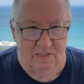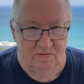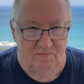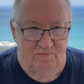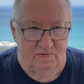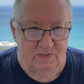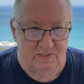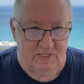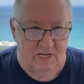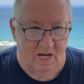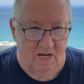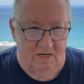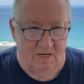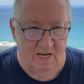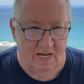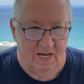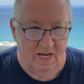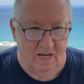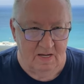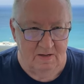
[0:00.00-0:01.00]
If it's not
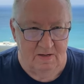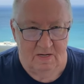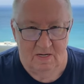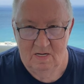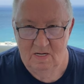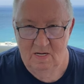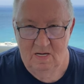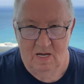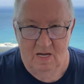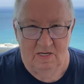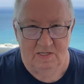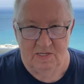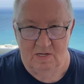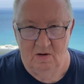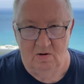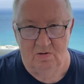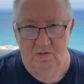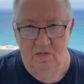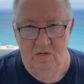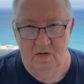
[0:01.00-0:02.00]
loud, it's
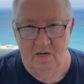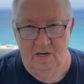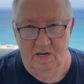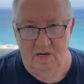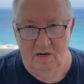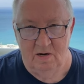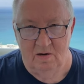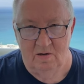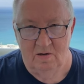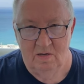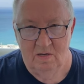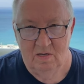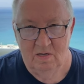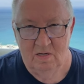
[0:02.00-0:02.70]
no good here.